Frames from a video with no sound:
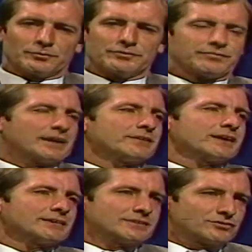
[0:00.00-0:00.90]
we found
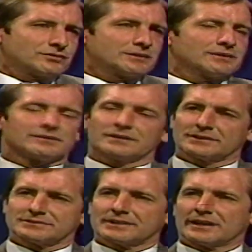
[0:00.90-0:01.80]
out this year that
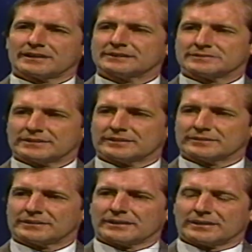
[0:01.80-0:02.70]
it's not easy.
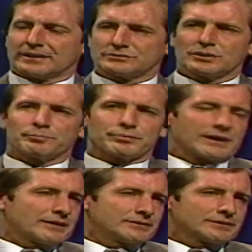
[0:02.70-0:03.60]
And we're so
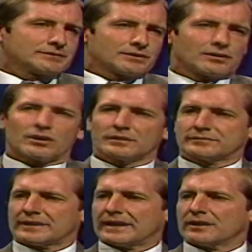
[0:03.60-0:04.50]
proud that
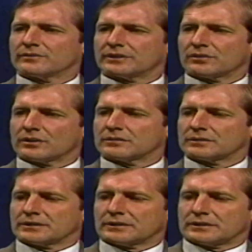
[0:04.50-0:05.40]
our town and
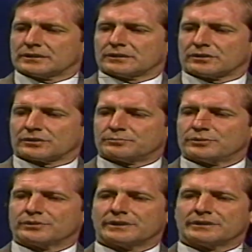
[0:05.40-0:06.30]
our
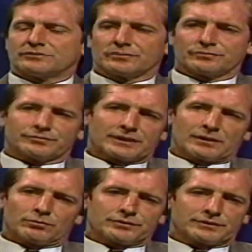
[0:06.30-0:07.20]
communities of
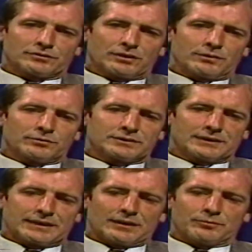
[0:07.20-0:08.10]
Kenilworth and
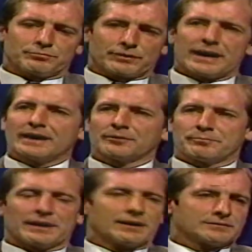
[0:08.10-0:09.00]
Garwood can now brag
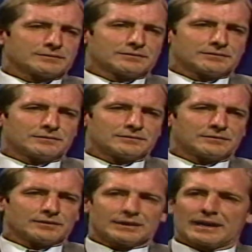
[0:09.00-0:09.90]
about
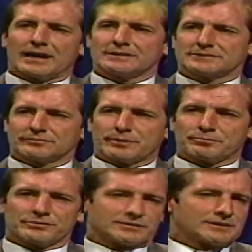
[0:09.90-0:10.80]
the guys that
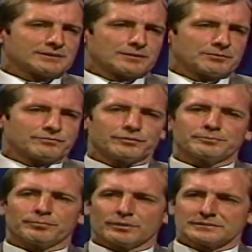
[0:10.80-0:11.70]
represent them in
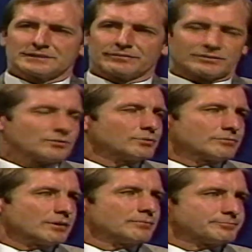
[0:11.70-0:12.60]
football as having 2
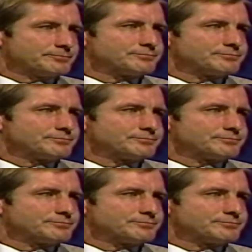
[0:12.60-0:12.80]
in a row.